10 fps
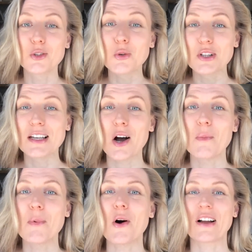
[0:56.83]
tool in our
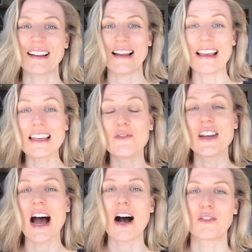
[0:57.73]
pocket
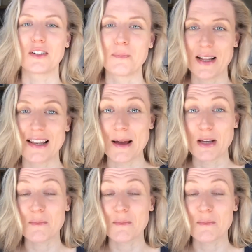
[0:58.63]
even after the pandemic.